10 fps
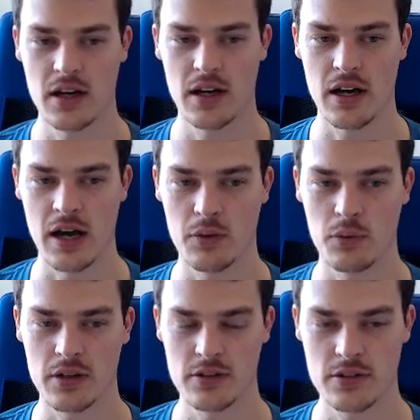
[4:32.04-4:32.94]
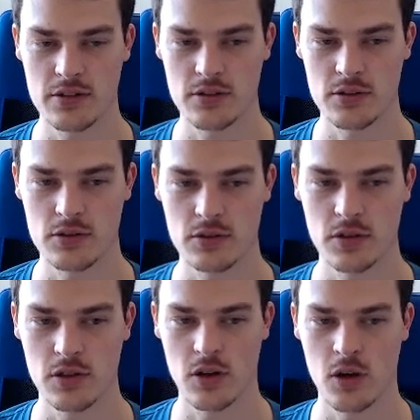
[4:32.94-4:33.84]
I want to
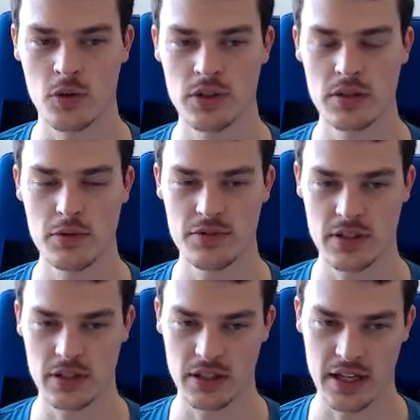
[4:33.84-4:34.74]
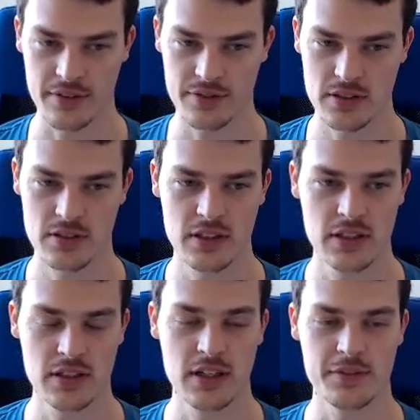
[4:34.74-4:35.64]
only move to the left
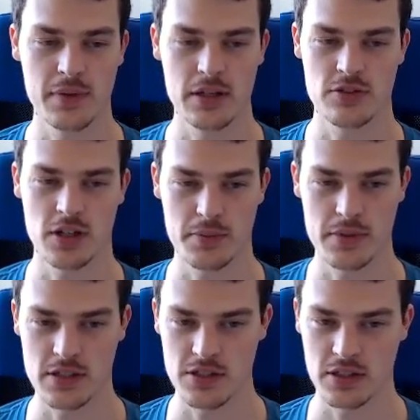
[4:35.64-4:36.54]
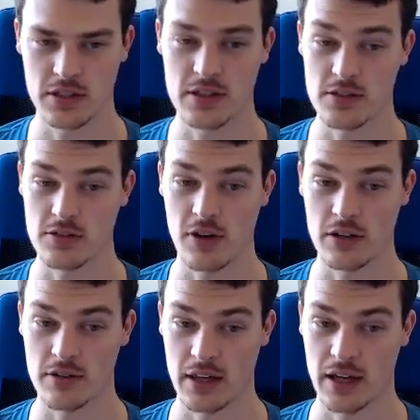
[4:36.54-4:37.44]
if my truck position is
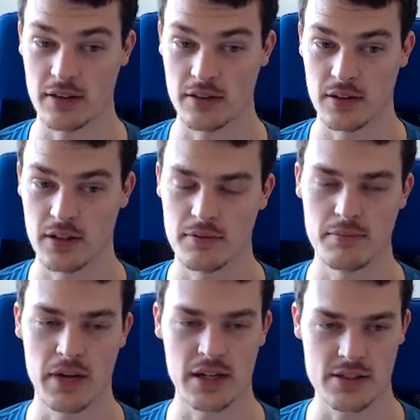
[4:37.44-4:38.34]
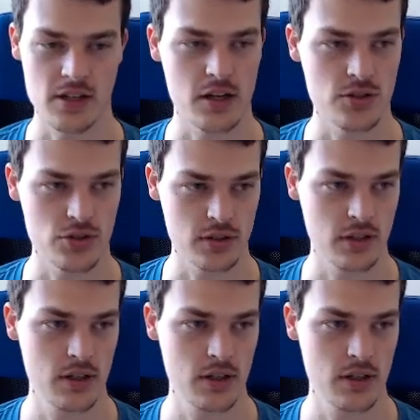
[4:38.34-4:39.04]
greater than -100.